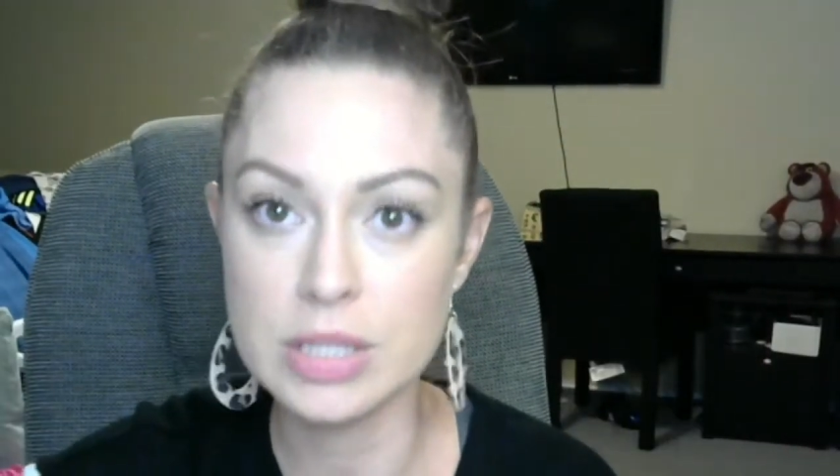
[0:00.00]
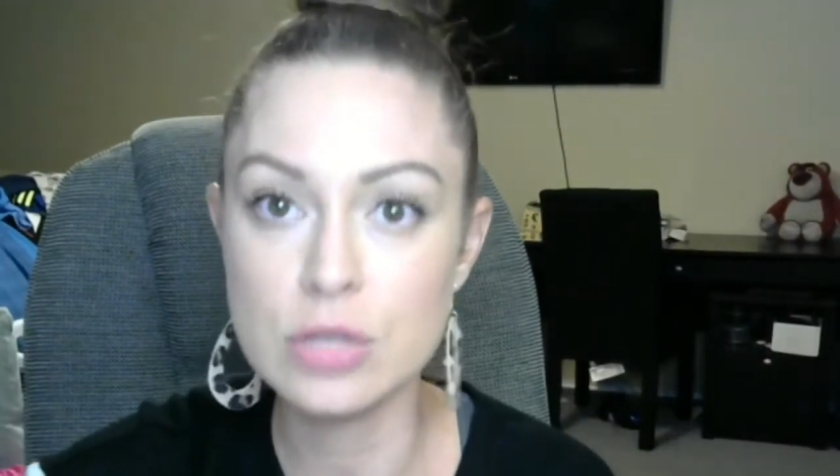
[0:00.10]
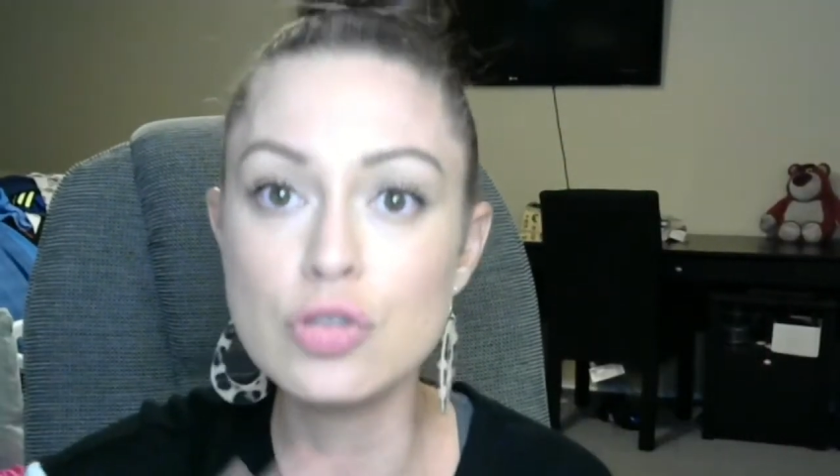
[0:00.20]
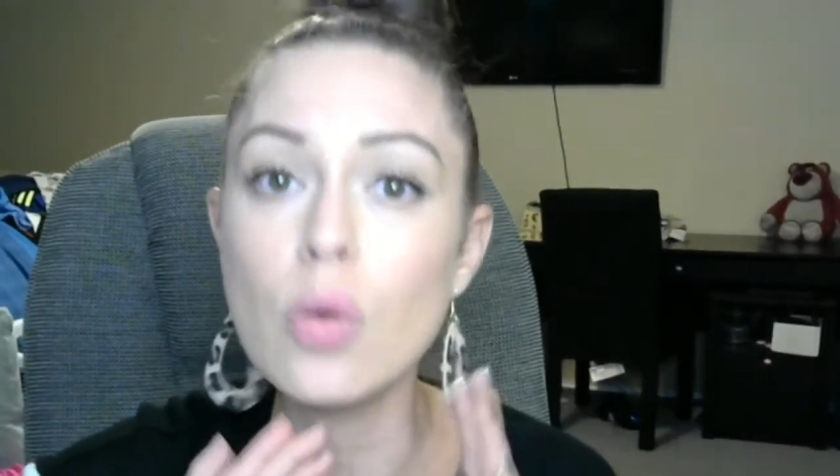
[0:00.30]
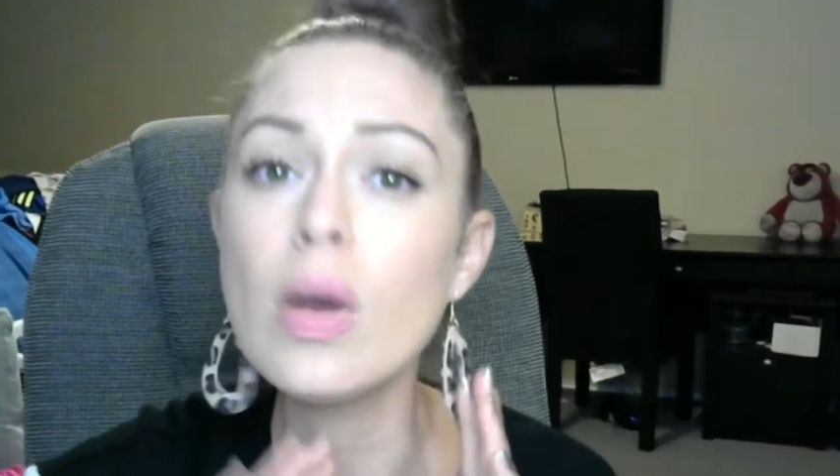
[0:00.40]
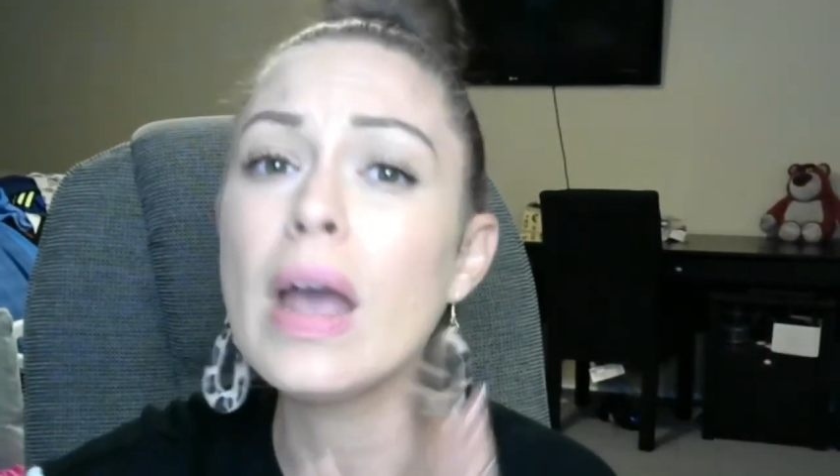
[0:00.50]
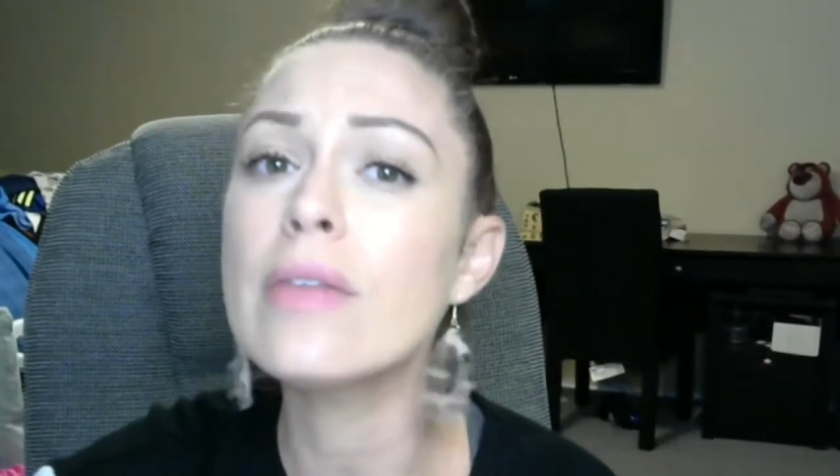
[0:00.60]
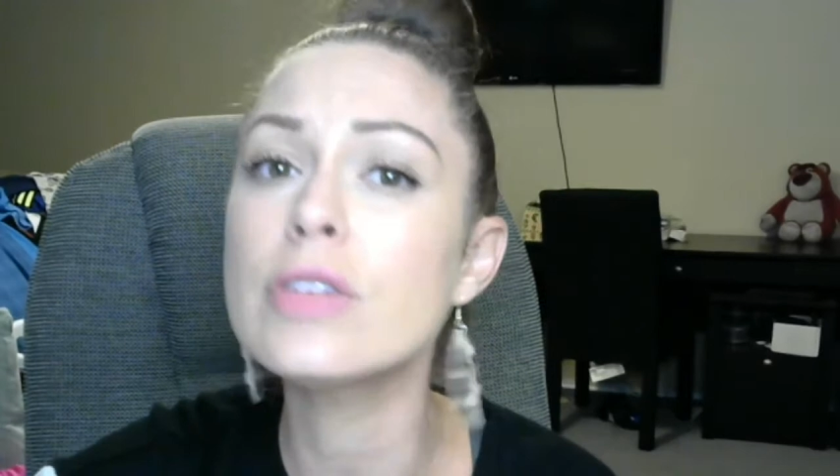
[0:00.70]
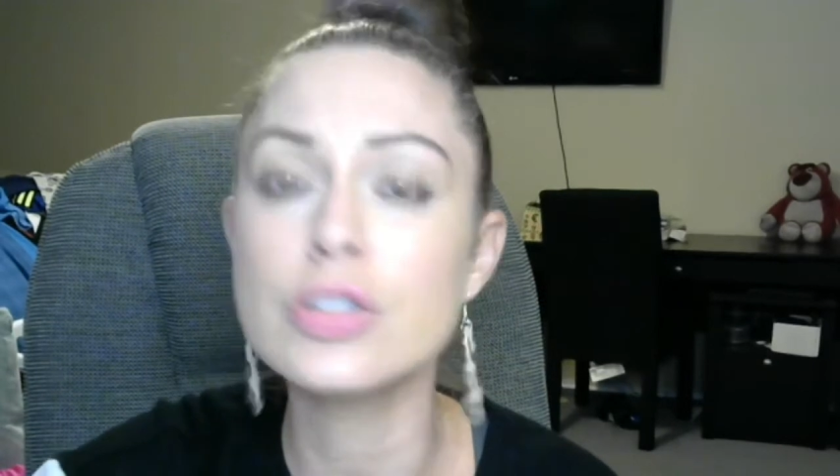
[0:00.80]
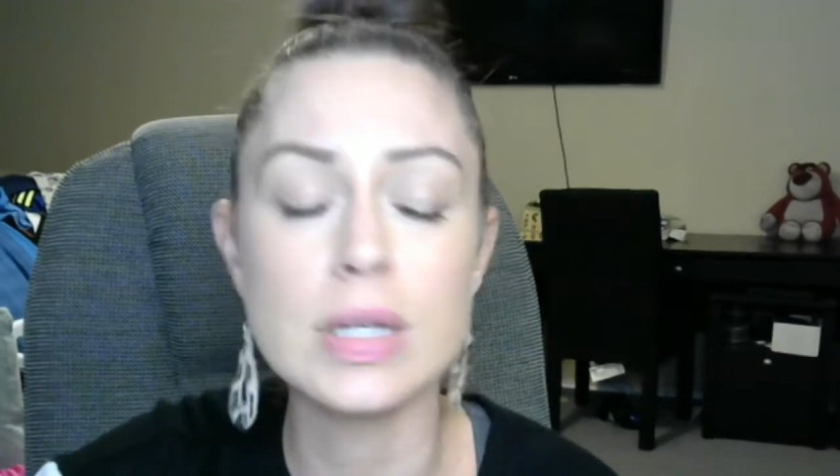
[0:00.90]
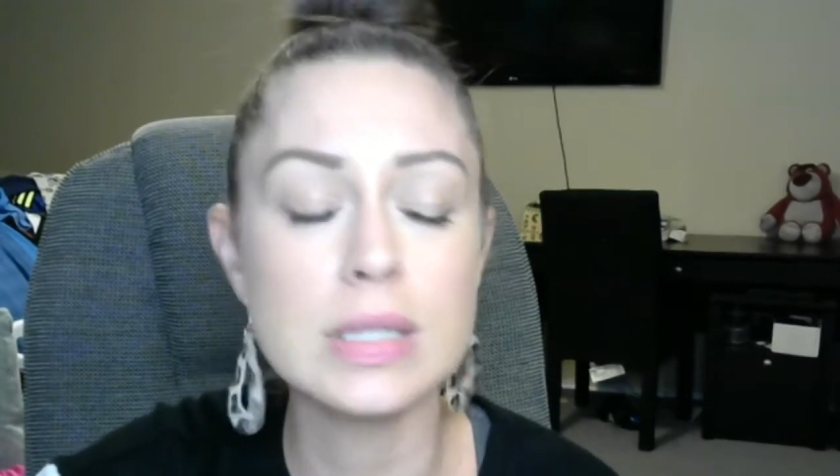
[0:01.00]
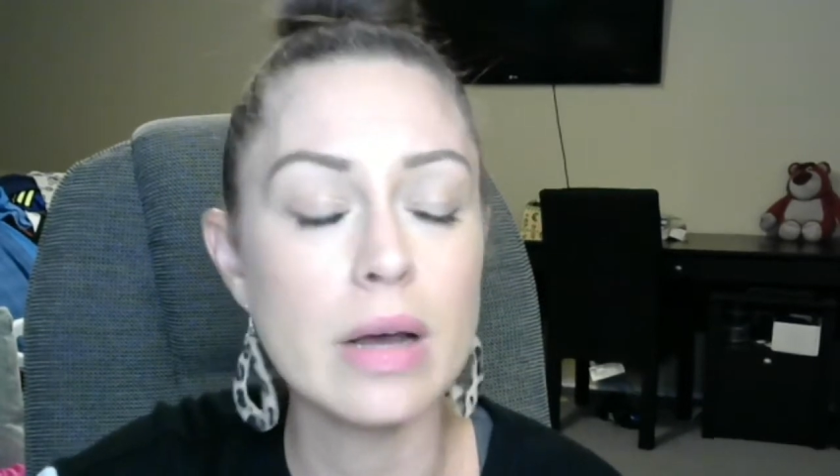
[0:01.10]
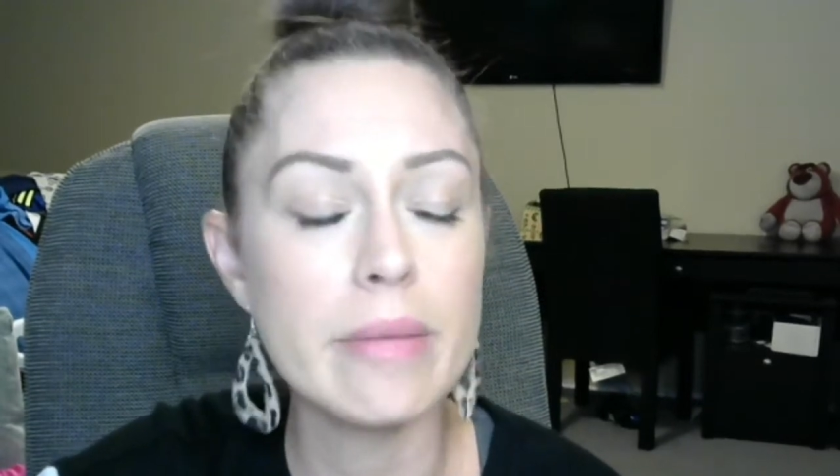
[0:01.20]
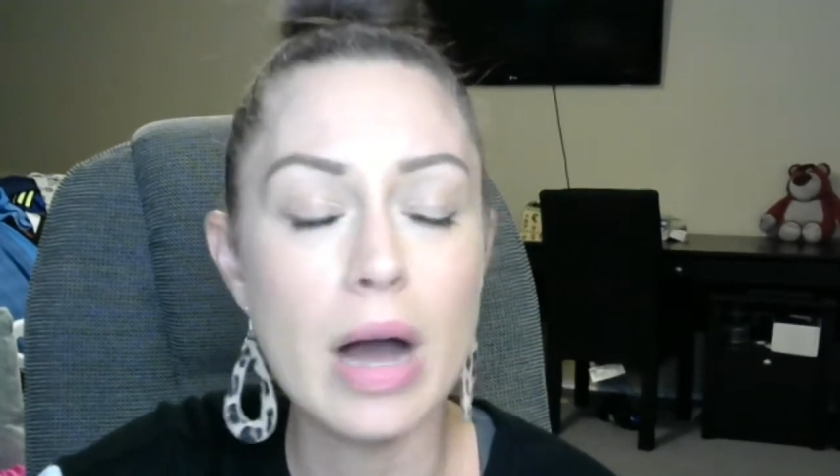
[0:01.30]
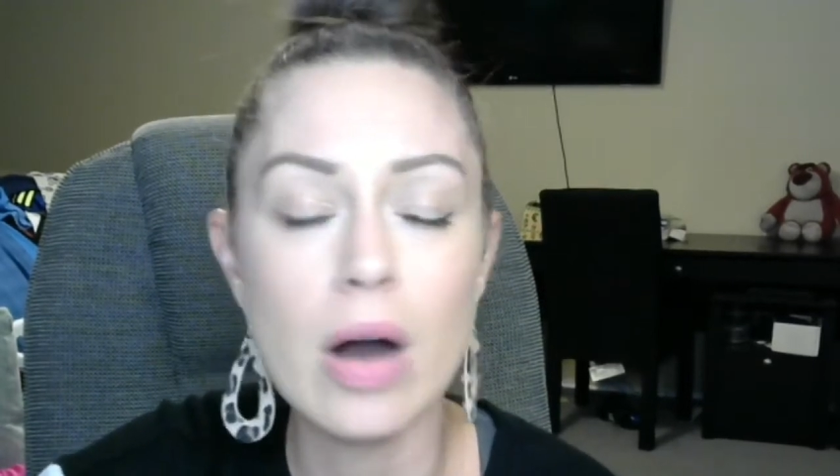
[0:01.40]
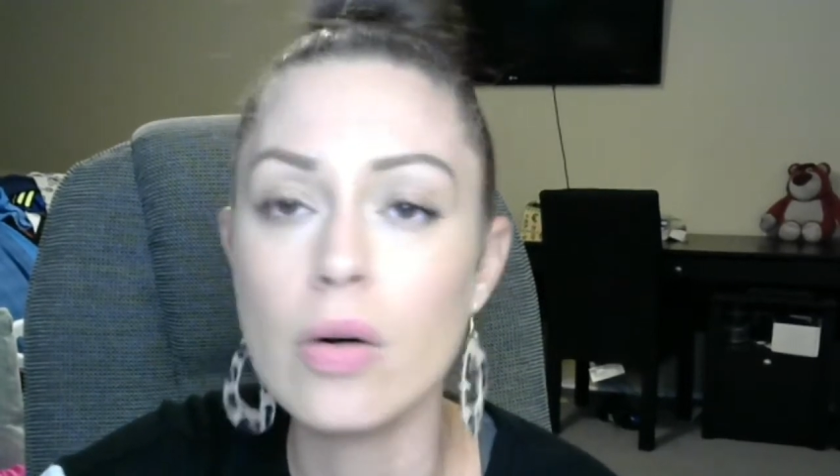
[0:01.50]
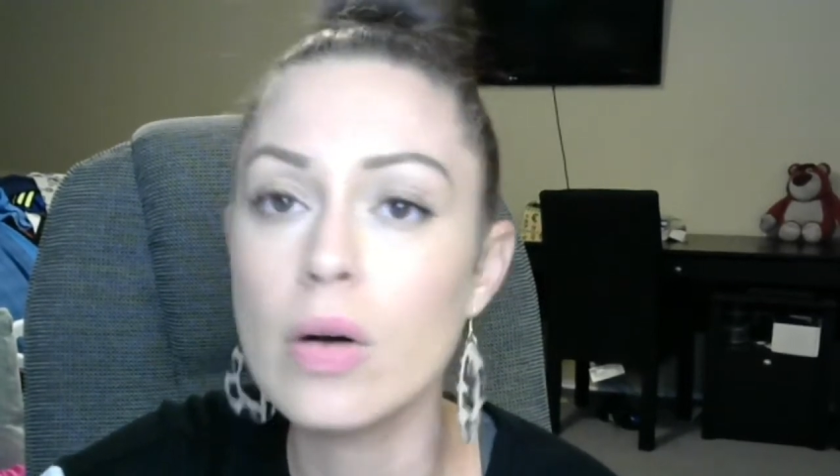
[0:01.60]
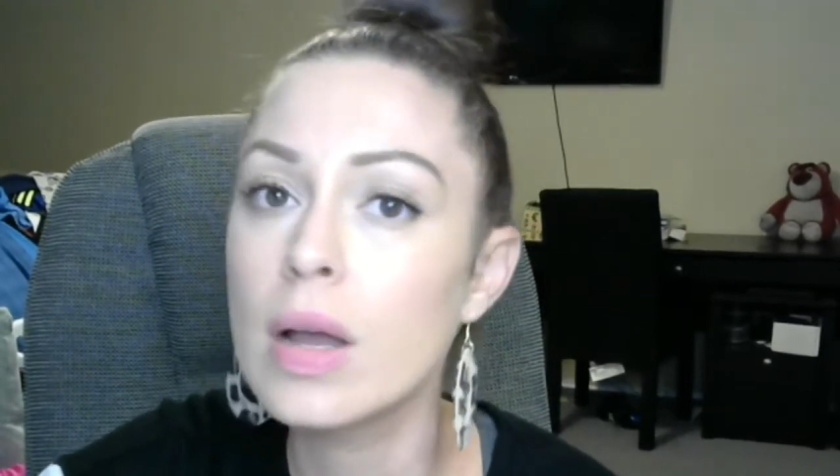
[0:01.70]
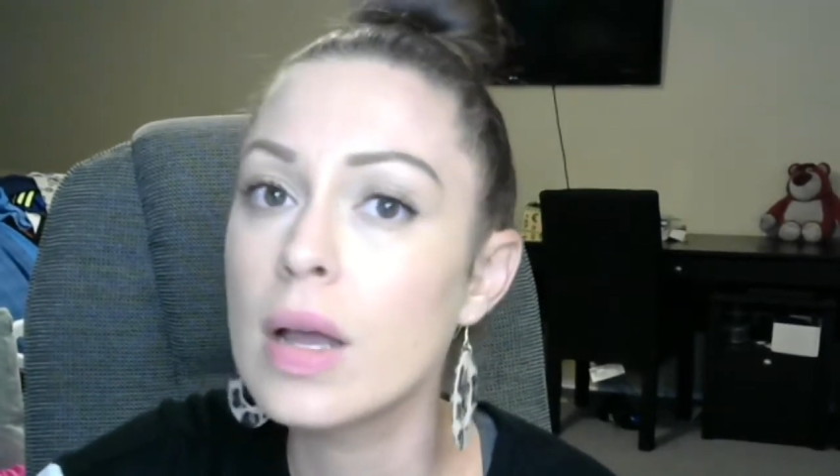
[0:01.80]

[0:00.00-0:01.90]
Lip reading: So don't ever stress about